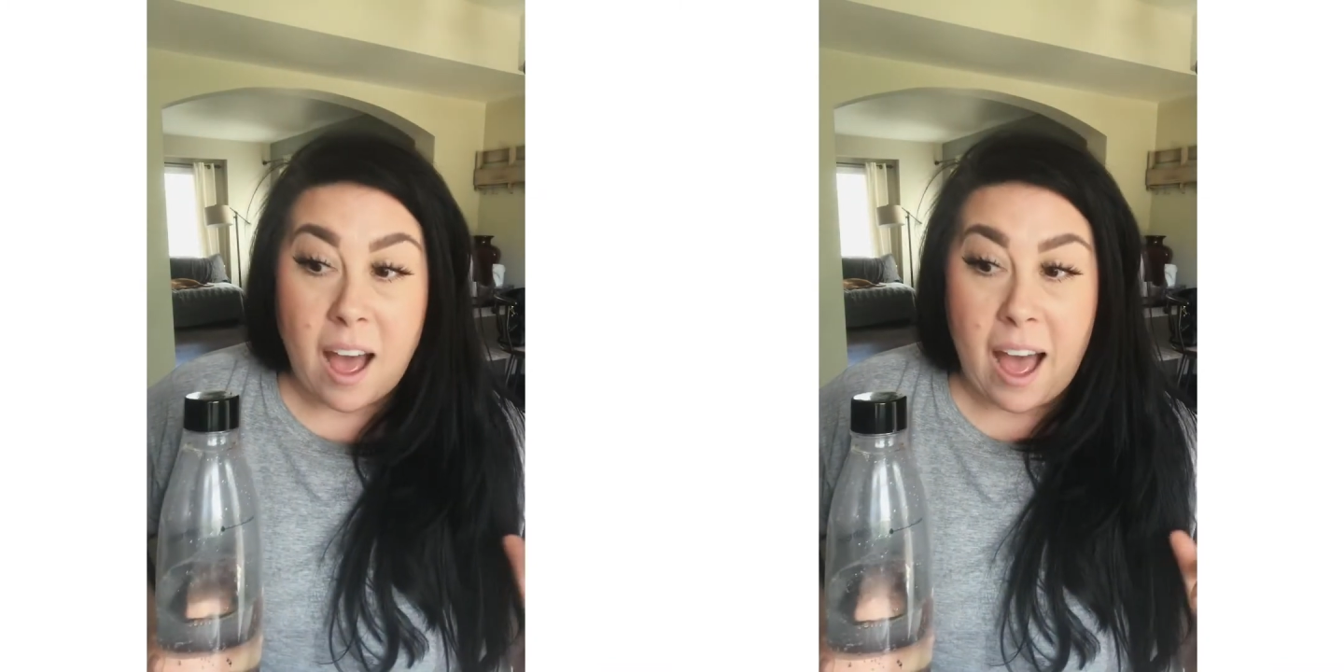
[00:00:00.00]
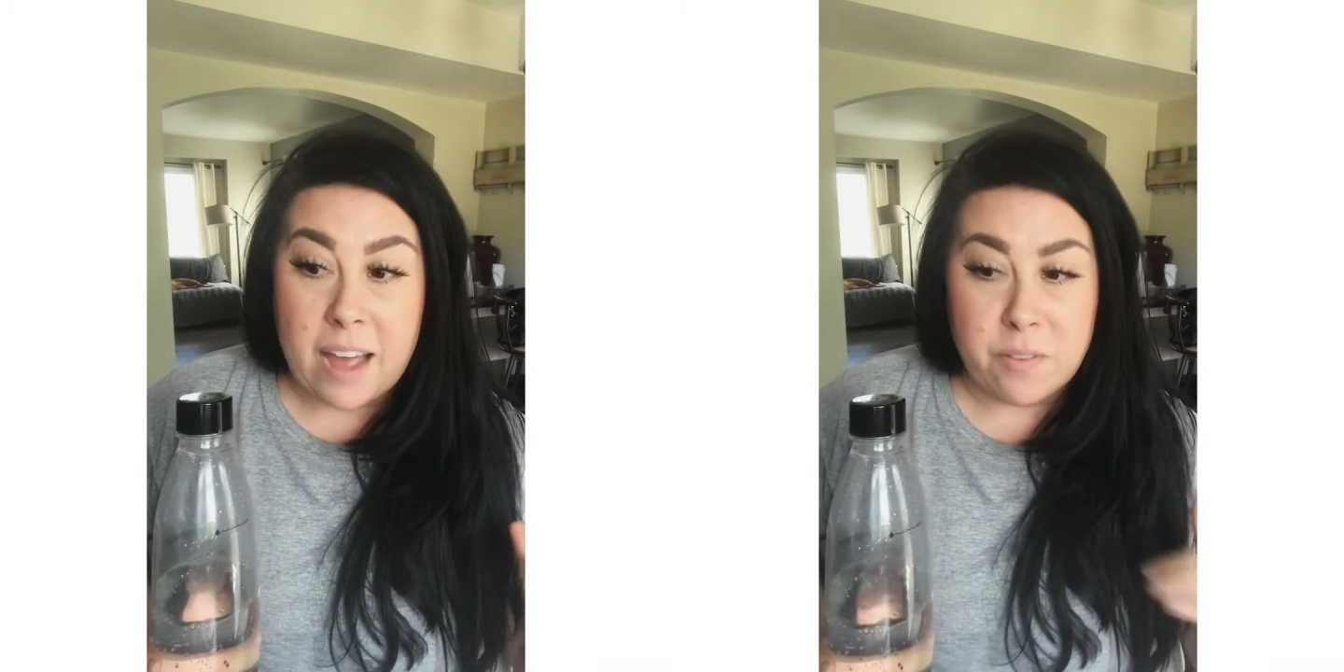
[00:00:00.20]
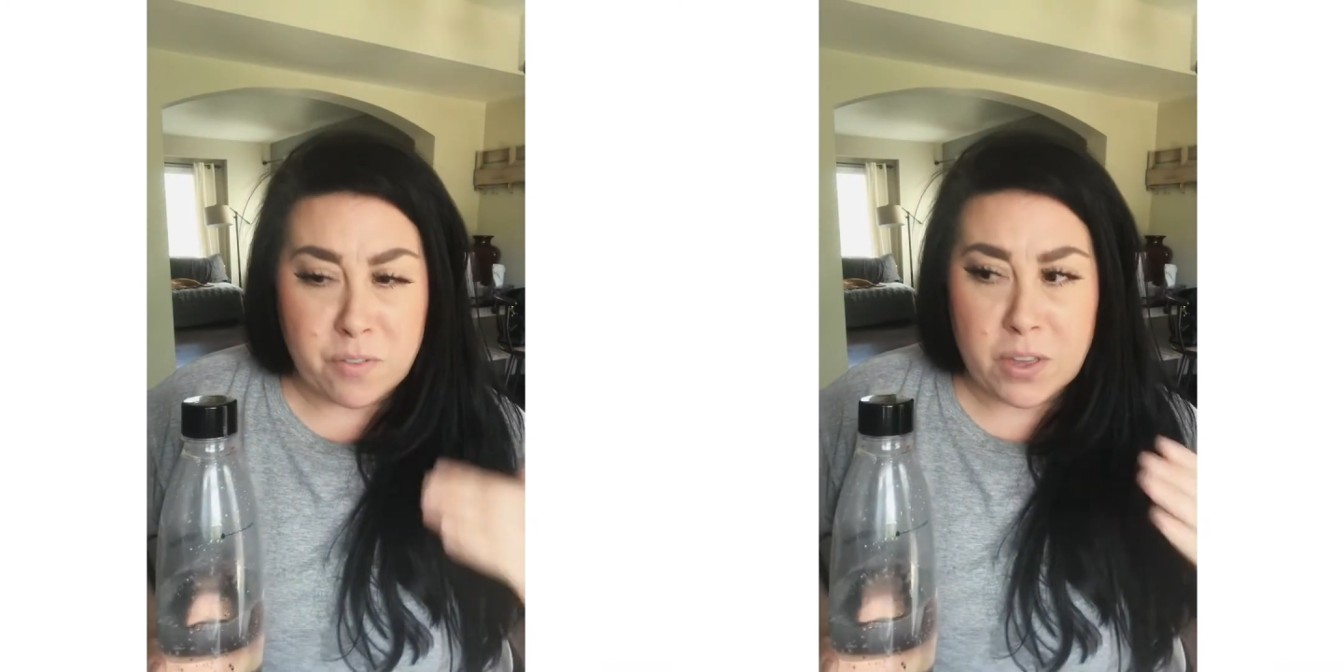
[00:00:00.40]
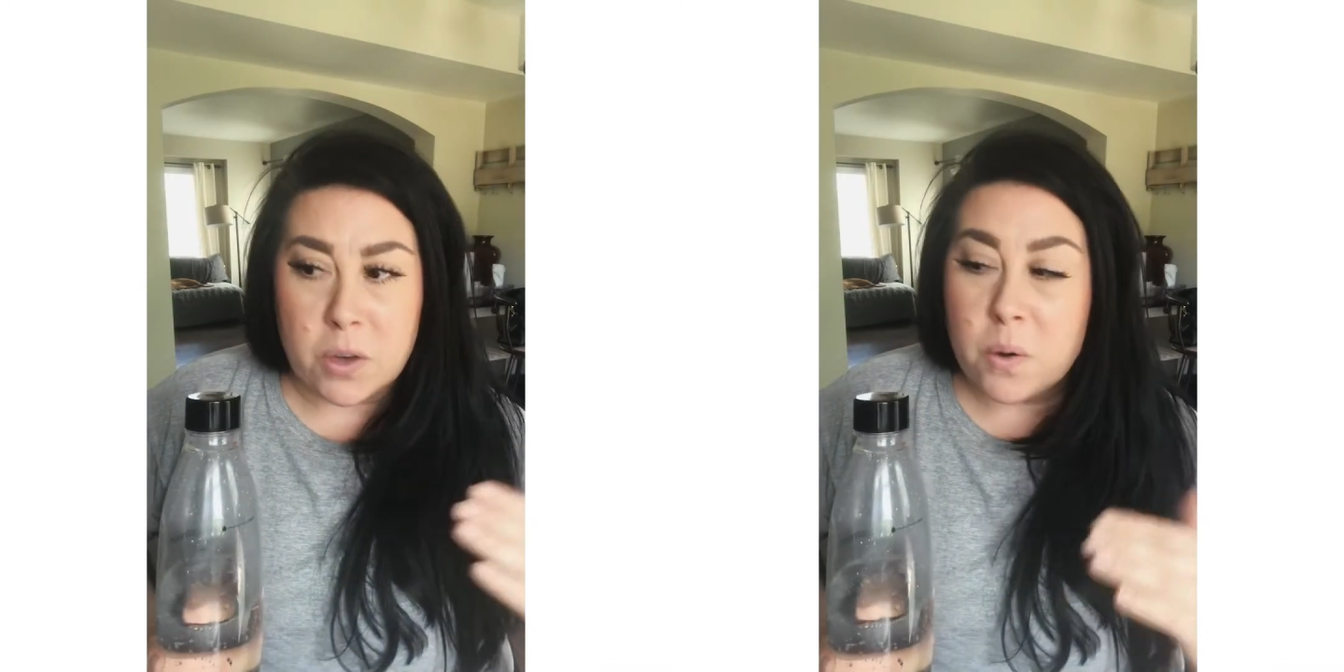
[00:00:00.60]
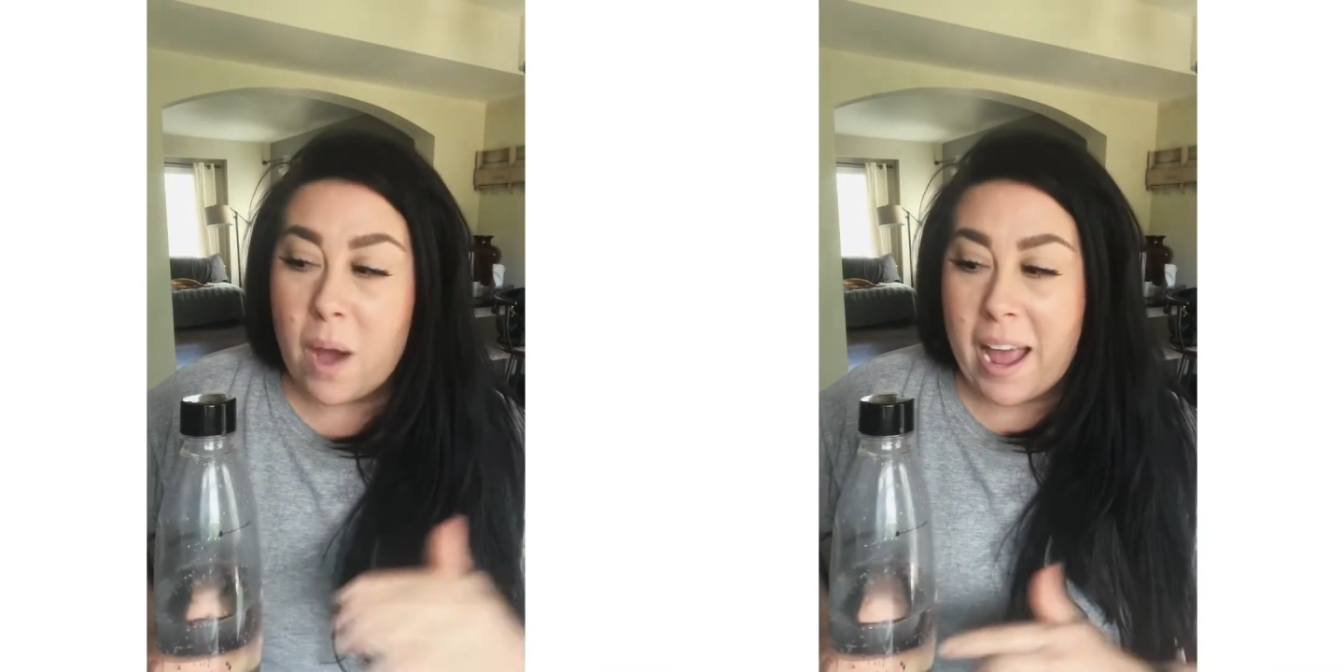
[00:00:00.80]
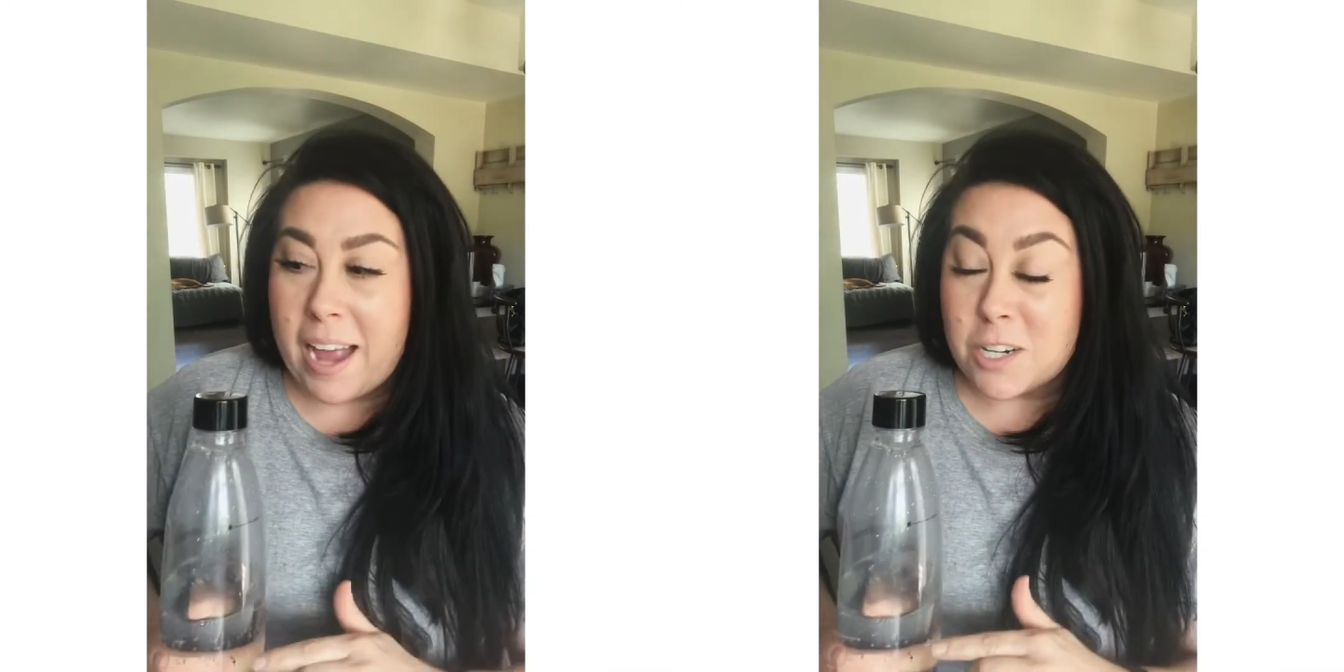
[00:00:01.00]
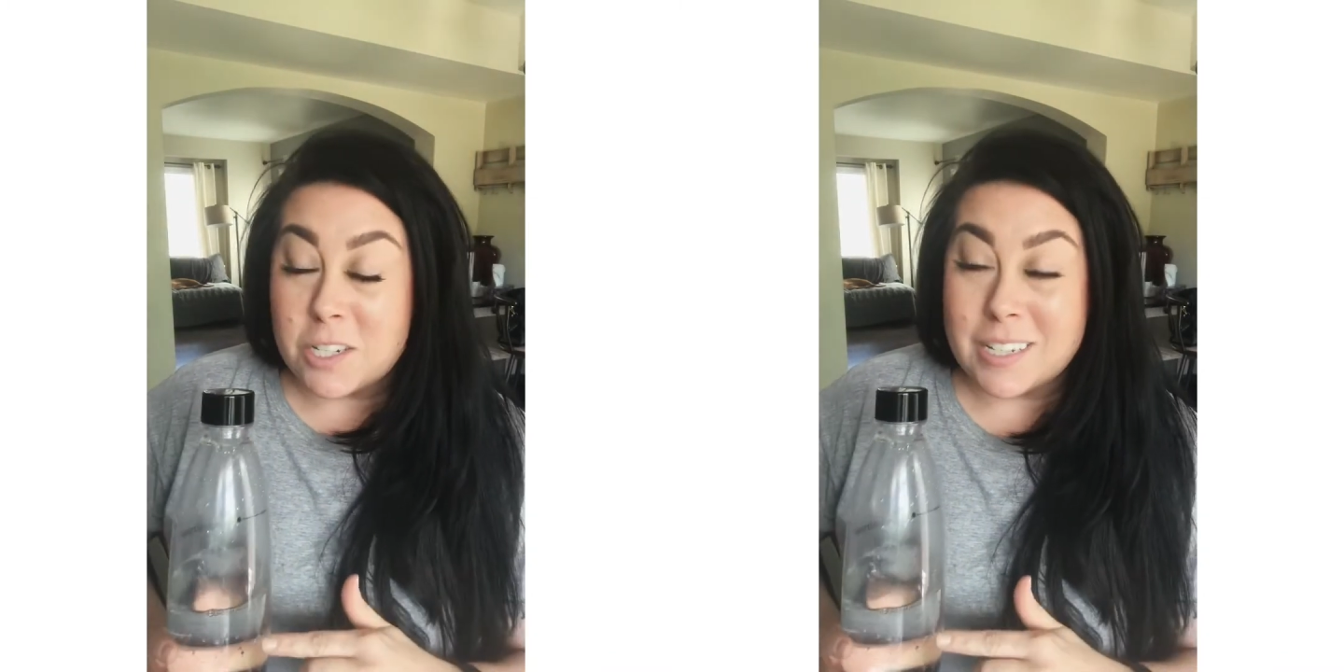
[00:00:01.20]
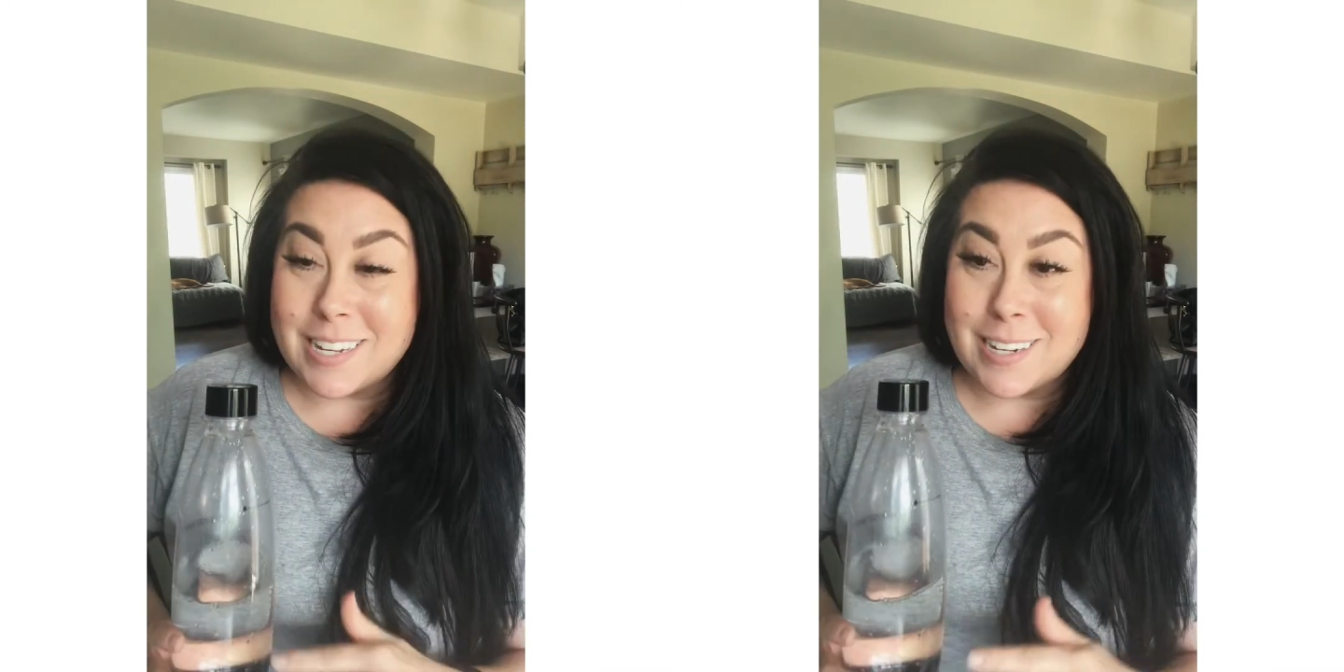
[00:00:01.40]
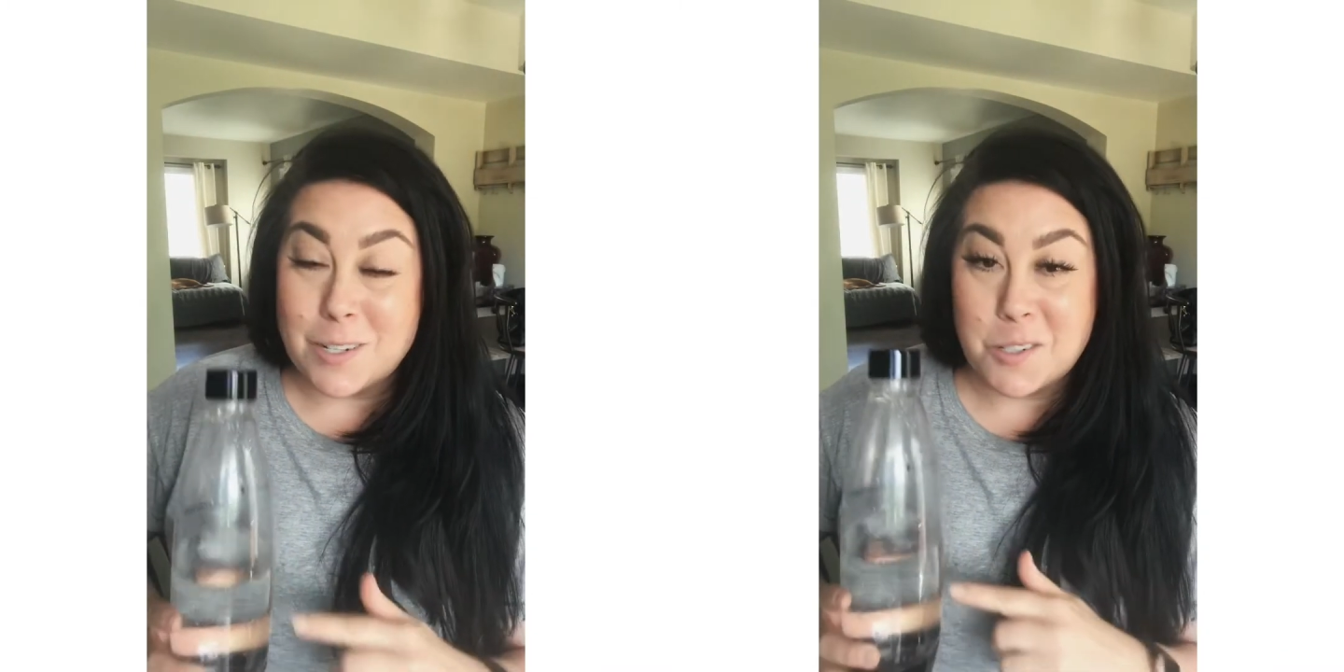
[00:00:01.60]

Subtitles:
I have a few. I actually